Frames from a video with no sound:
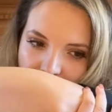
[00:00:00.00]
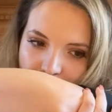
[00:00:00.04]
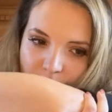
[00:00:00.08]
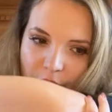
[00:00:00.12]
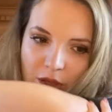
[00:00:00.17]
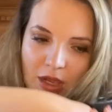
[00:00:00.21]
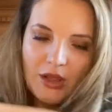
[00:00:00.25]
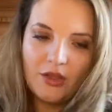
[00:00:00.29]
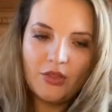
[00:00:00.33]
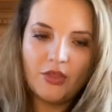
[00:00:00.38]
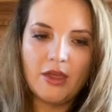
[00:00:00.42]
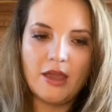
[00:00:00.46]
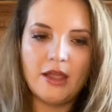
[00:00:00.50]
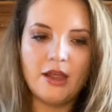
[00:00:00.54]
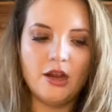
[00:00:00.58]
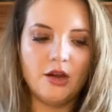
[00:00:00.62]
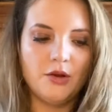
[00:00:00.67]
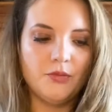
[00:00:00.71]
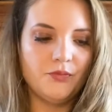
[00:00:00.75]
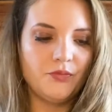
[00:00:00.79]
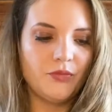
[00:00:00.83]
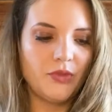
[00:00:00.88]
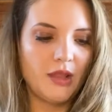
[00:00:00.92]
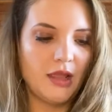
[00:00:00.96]
pick
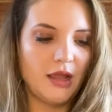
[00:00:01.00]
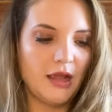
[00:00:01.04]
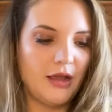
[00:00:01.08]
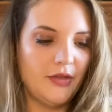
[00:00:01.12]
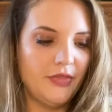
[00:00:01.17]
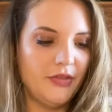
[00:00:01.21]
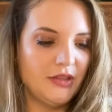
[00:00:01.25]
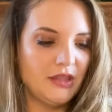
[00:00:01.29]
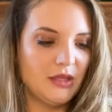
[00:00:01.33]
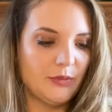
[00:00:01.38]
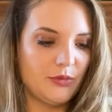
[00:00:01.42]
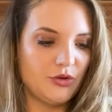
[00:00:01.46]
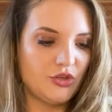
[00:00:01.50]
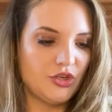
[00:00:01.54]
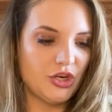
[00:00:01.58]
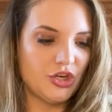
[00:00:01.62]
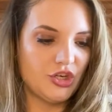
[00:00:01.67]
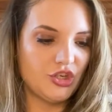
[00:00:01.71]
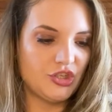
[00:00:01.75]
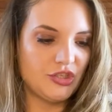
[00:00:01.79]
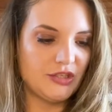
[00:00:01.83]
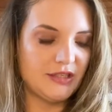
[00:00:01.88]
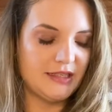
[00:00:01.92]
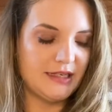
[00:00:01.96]
there, I think the
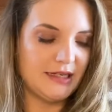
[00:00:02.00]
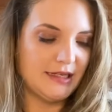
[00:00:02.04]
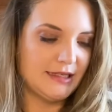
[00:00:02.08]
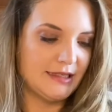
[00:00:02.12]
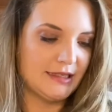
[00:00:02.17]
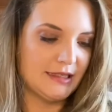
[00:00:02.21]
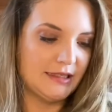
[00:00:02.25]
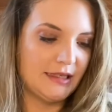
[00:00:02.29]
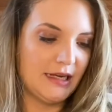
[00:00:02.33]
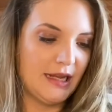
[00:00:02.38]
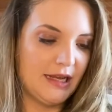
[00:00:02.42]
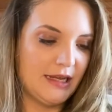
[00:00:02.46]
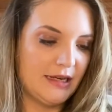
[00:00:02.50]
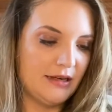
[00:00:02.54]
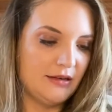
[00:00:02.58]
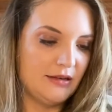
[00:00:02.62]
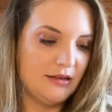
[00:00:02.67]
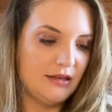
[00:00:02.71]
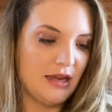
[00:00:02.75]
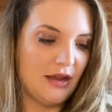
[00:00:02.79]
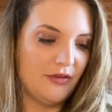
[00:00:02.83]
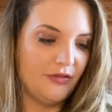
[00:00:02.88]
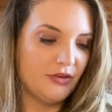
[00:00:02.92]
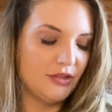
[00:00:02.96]
projection's decent. I can
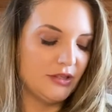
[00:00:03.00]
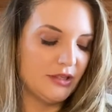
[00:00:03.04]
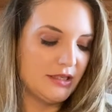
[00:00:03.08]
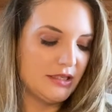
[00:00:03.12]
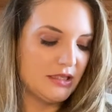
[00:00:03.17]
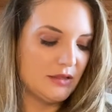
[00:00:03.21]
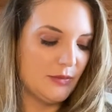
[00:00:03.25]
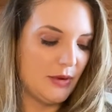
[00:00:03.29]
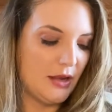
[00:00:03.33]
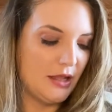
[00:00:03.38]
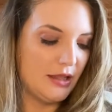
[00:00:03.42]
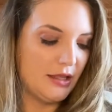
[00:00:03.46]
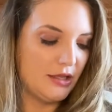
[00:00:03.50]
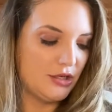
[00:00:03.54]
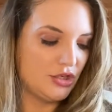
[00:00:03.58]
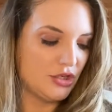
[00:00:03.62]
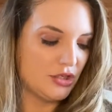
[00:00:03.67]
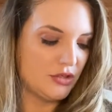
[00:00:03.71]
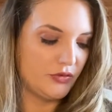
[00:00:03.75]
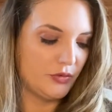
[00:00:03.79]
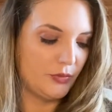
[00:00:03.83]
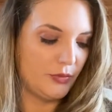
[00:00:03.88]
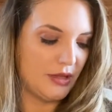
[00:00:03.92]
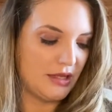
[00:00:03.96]
definitely smell it
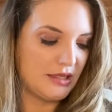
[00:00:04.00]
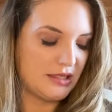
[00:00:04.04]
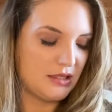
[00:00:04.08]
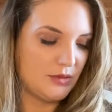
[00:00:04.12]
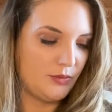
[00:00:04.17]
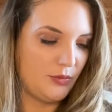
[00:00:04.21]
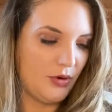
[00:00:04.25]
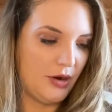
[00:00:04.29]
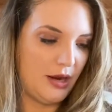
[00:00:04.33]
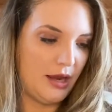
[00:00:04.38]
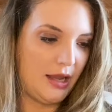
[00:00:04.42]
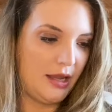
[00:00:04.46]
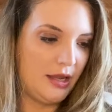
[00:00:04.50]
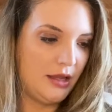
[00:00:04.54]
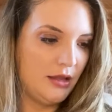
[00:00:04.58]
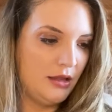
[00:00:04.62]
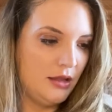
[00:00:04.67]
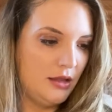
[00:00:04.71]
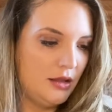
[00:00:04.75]
just from that spray.